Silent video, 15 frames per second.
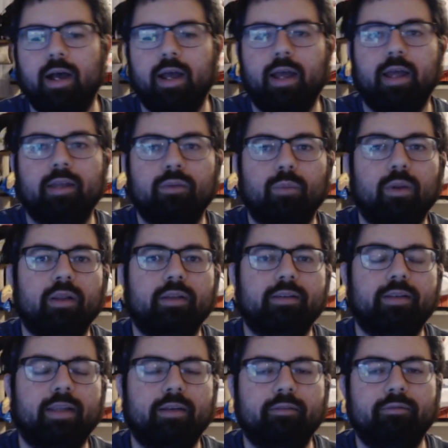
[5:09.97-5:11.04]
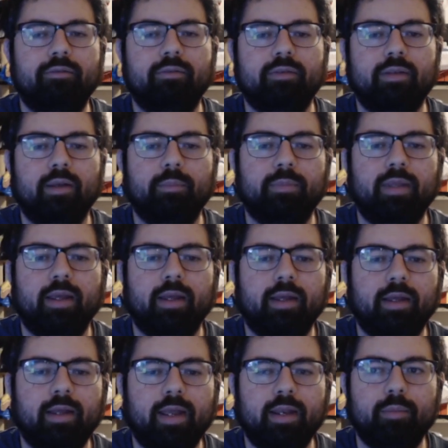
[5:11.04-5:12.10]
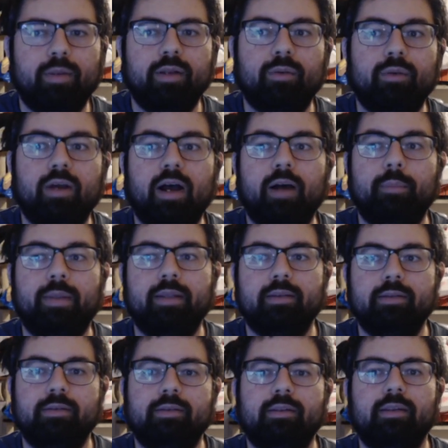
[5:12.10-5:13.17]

as well as give some to anybody who comments.